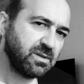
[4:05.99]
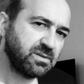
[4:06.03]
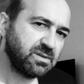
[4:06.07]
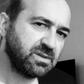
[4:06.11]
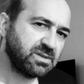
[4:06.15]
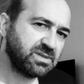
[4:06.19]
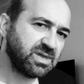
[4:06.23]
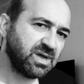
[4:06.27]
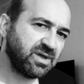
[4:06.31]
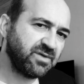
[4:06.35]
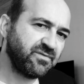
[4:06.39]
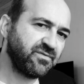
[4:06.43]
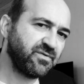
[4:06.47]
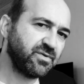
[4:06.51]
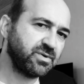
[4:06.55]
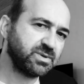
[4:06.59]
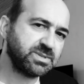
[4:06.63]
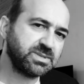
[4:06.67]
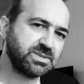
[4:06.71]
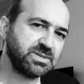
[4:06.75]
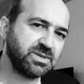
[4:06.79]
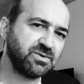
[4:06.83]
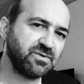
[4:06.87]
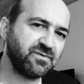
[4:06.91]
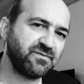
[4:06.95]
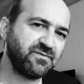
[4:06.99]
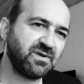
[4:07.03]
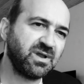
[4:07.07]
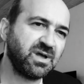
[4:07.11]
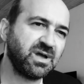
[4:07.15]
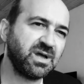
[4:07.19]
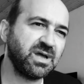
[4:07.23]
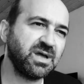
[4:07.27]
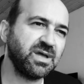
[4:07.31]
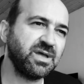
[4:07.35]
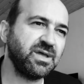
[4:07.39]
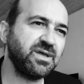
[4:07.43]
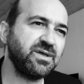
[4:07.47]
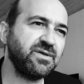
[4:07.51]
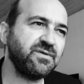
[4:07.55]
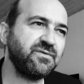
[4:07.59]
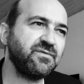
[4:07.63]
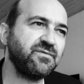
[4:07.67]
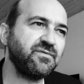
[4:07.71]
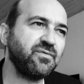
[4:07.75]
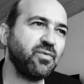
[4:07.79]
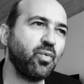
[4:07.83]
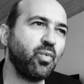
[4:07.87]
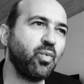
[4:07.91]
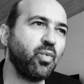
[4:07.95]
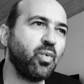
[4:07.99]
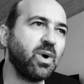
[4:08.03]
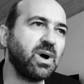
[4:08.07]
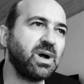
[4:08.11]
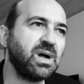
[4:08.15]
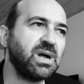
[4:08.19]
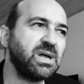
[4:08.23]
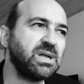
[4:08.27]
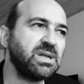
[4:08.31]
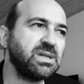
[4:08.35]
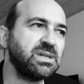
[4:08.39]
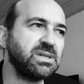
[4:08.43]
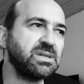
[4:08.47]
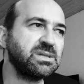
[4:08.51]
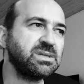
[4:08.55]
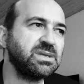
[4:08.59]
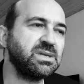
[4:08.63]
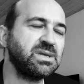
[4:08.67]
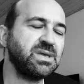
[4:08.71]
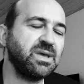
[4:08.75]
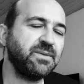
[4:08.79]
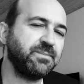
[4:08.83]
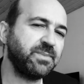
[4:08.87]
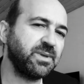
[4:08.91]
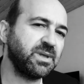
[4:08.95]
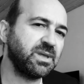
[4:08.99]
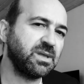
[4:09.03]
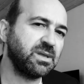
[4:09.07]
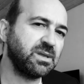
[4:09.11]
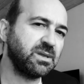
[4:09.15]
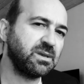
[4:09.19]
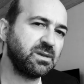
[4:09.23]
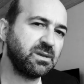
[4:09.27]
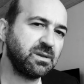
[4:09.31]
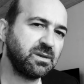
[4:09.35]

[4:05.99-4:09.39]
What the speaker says: the diversity of life while keeping